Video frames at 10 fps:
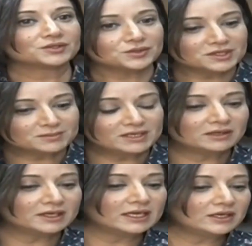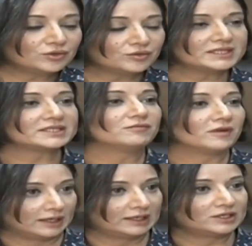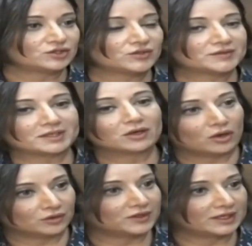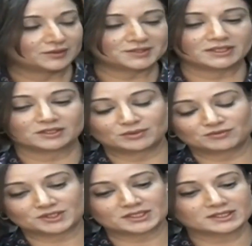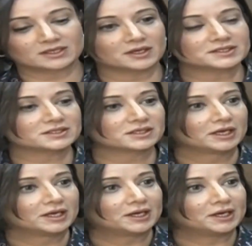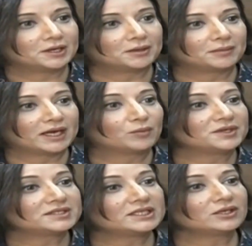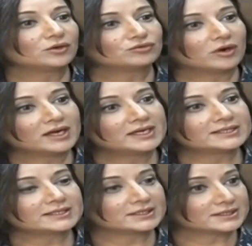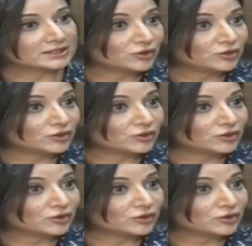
Okay, so there's been an increase in violations along the LOC, as we've just discussed, and we're seeing a rise and